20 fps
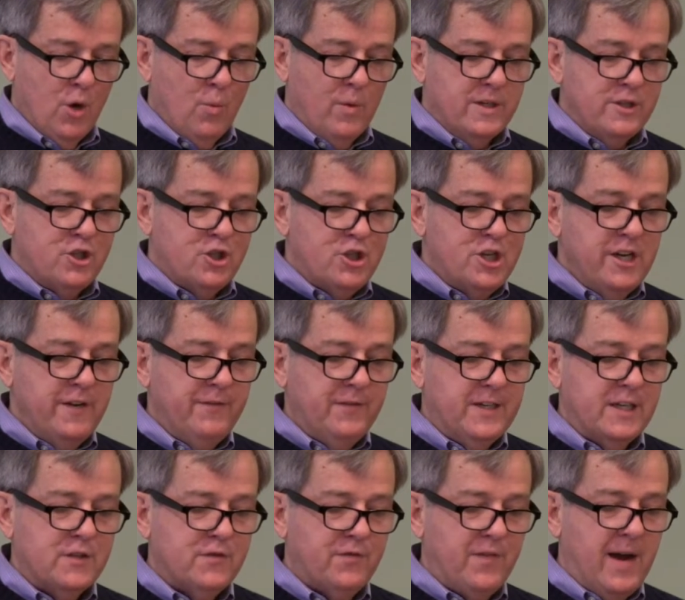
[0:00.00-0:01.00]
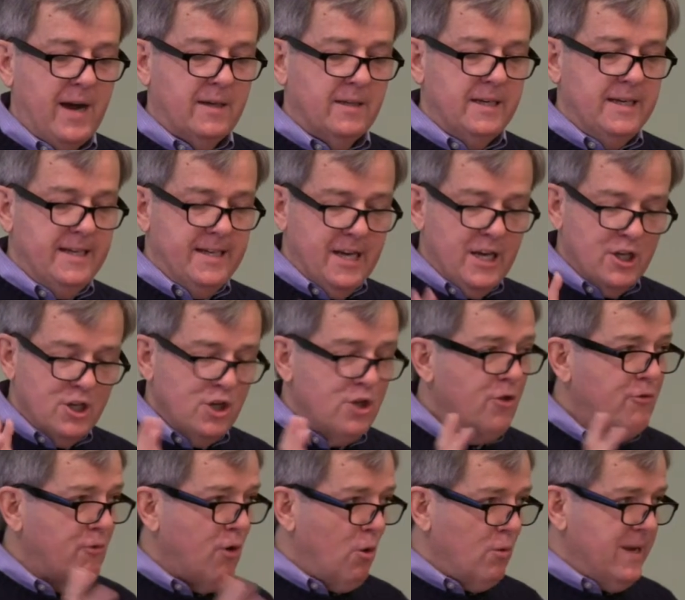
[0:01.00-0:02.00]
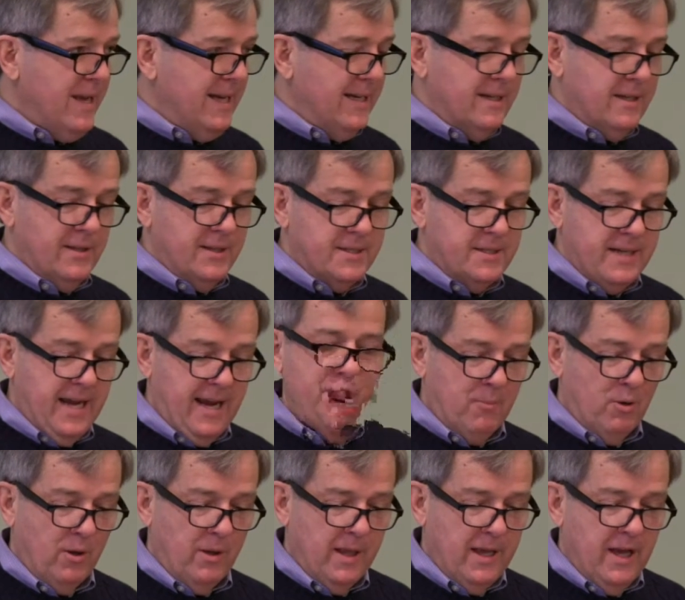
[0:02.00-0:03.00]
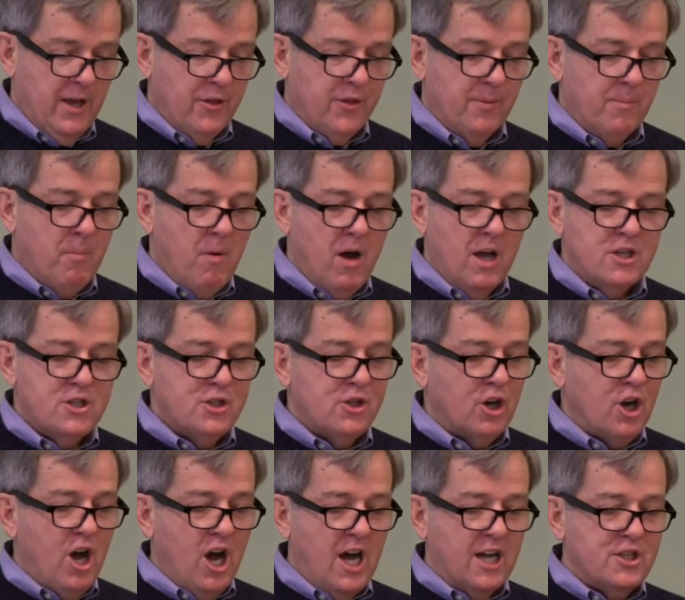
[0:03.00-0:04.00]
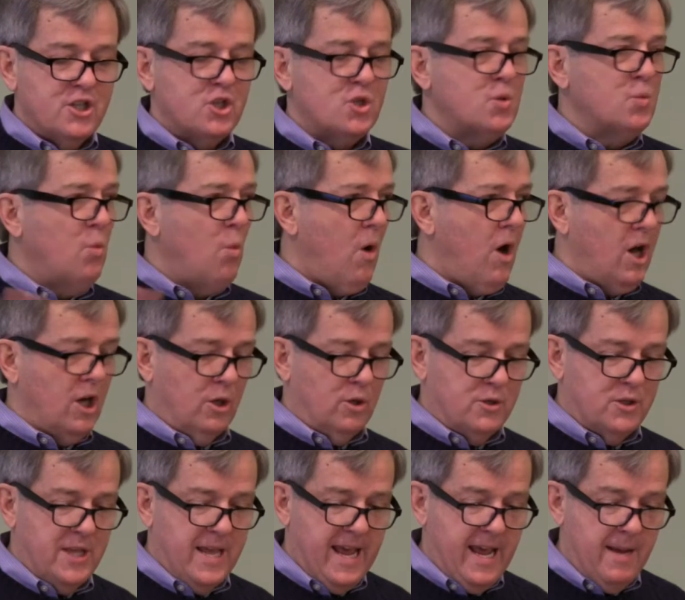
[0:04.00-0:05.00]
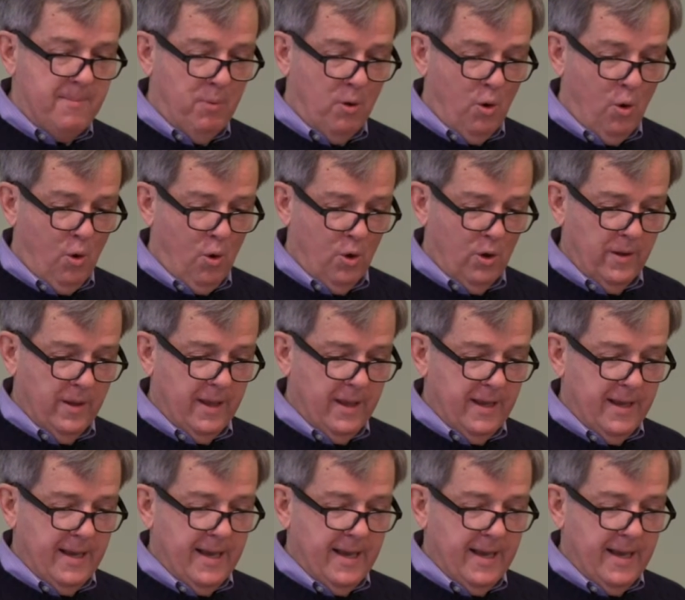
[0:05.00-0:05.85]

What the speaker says: When Shift is finally thrown into the stable, the monster god swallows the ape whole.